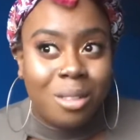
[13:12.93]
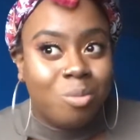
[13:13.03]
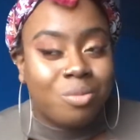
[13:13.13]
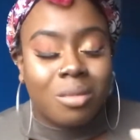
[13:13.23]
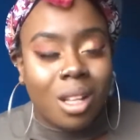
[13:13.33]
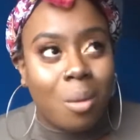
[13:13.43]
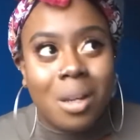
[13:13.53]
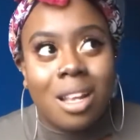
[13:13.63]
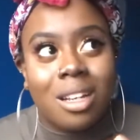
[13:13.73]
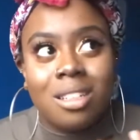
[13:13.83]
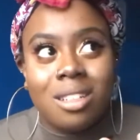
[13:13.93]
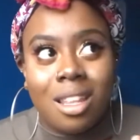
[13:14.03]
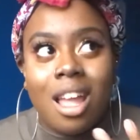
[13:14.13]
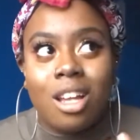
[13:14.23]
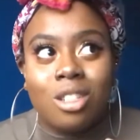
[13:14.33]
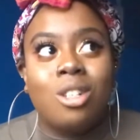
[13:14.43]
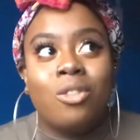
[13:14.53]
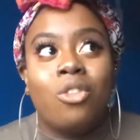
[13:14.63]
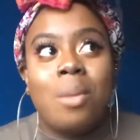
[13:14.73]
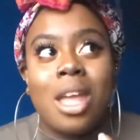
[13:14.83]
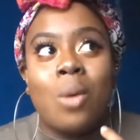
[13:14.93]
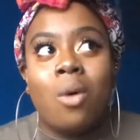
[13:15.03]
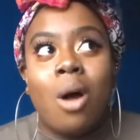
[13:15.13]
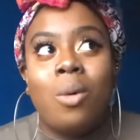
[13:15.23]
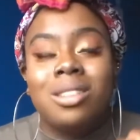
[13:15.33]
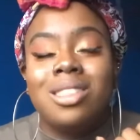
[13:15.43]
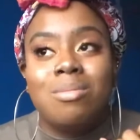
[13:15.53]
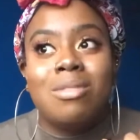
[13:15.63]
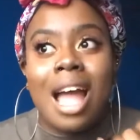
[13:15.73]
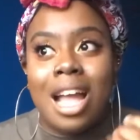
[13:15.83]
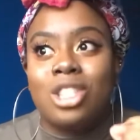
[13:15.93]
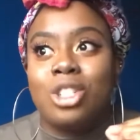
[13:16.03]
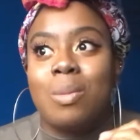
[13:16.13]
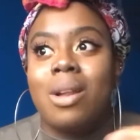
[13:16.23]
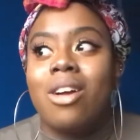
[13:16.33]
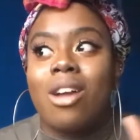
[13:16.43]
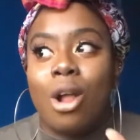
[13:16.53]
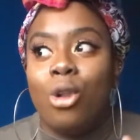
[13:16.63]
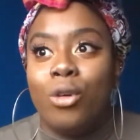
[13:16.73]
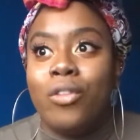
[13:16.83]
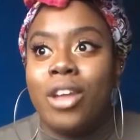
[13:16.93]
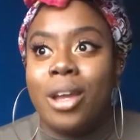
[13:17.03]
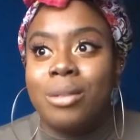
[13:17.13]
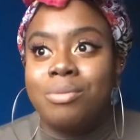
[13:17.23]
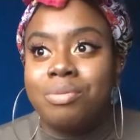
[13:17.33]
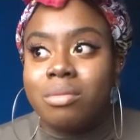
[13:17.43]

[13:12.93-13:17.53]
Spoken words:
You don't want my dad to share that extra love for me. I want him to actually be like, I love you.